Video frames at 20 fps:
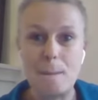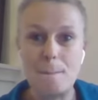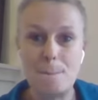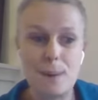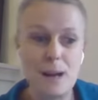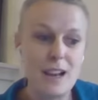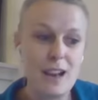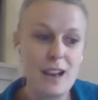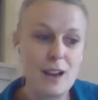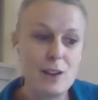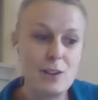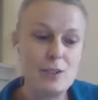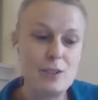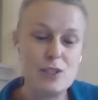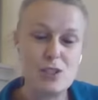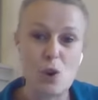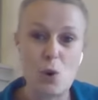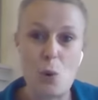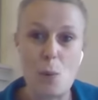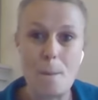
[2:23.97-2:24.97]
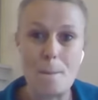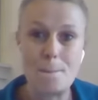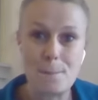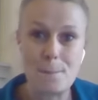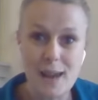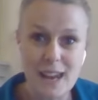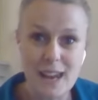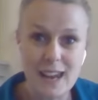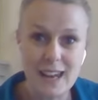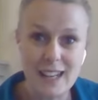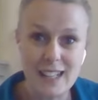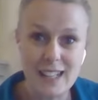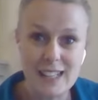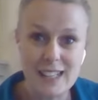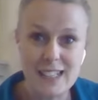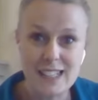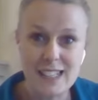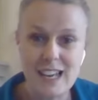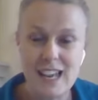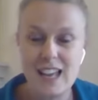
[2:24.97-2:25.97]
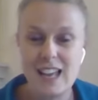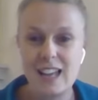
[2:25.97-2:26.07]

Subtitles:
pillows or beds.